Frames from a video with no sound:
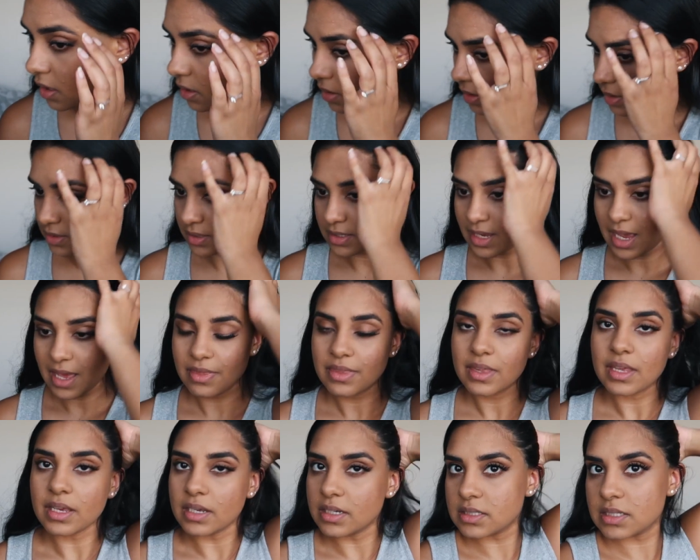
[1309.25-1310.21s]
The sad
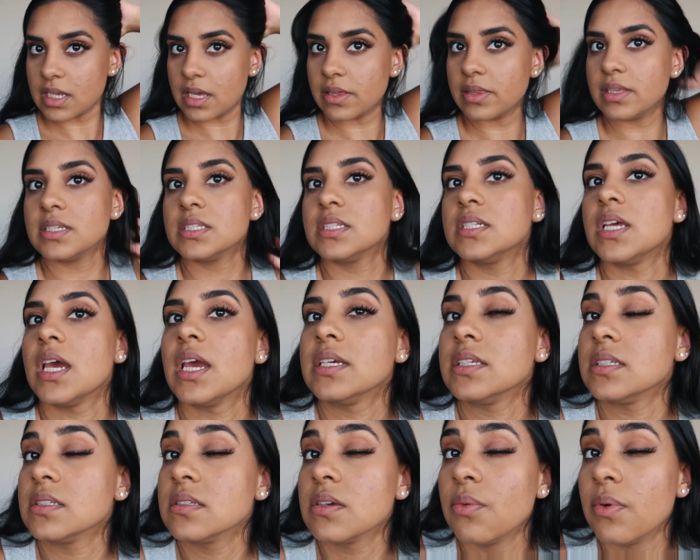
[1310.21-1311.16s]
thing is now this
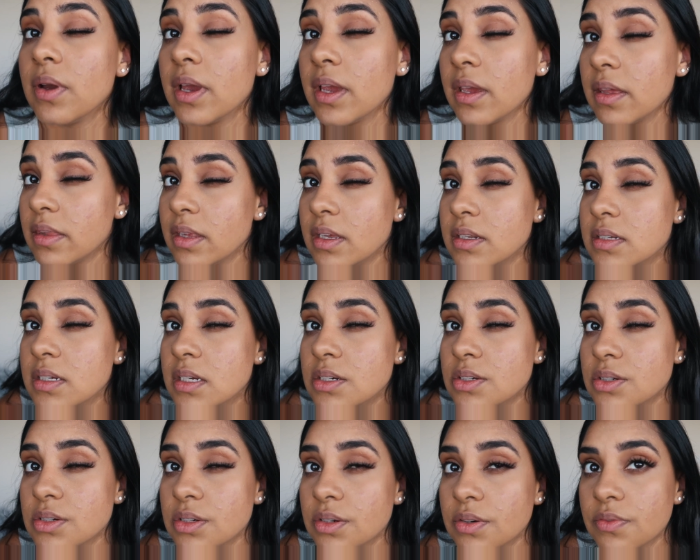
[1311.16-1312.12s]
takes away the
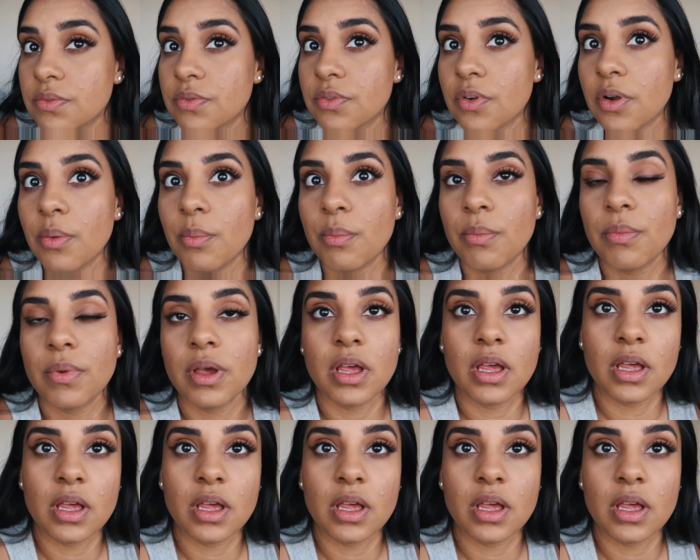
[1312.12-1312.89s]
attention from